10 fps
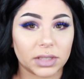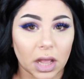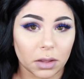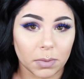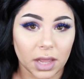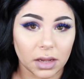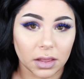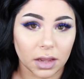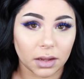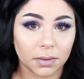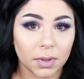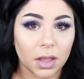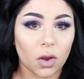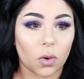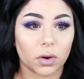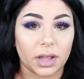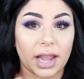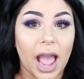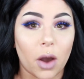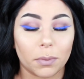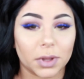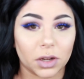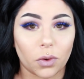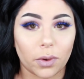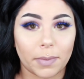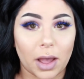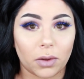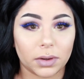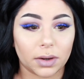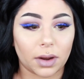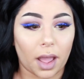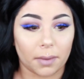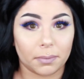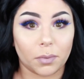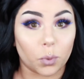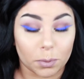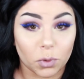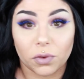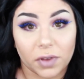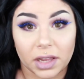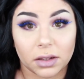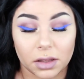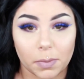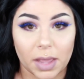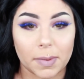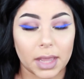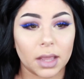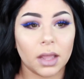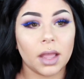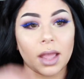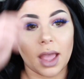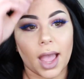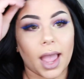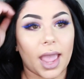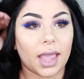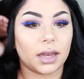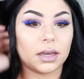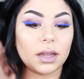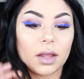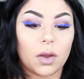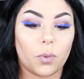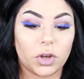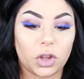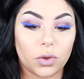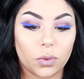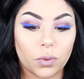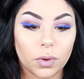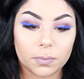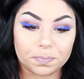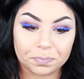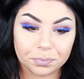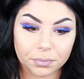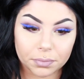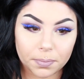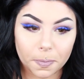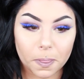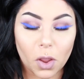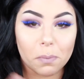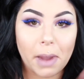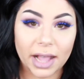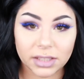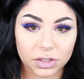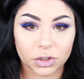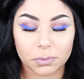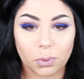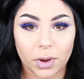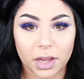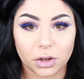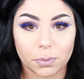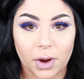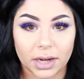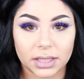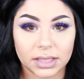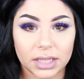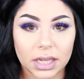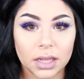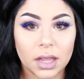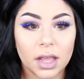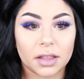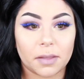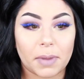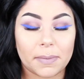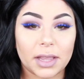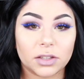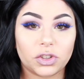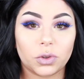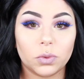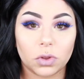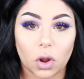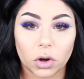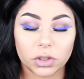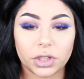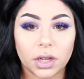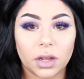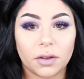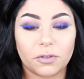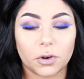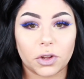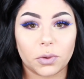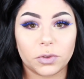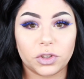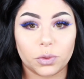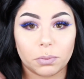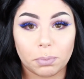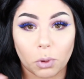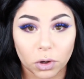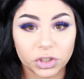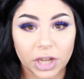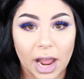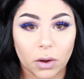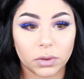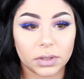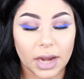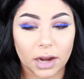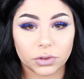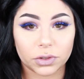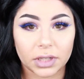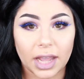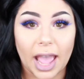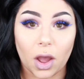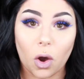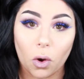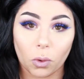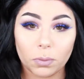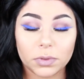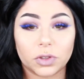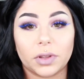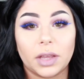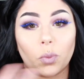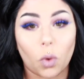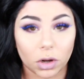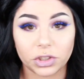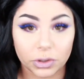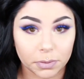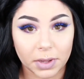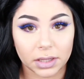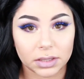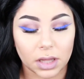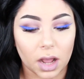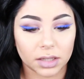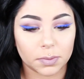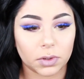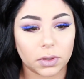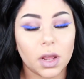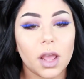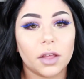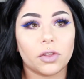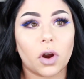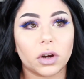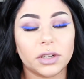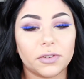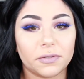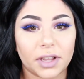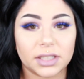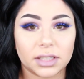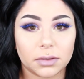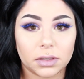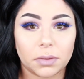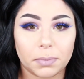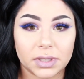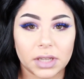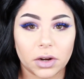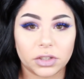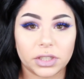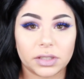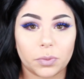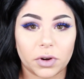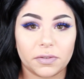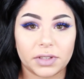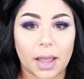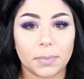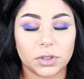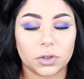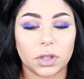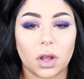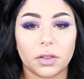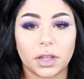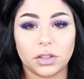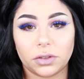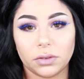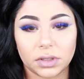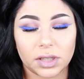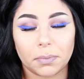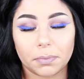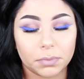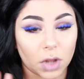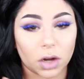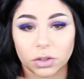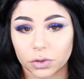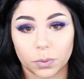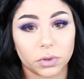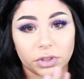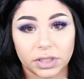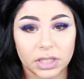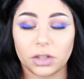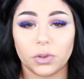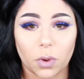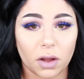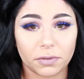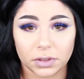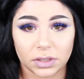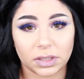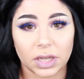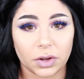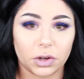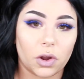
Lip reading: telling me anything or like how I'm gonna go about removing the baby. And when you are past a certain point in your pregnancy, the baby is too large for you to push out naturally at home, so they want you to be into the hospital. There are different phases in miscarriages where if it happens early on, some doctors will just send you off and just tell you to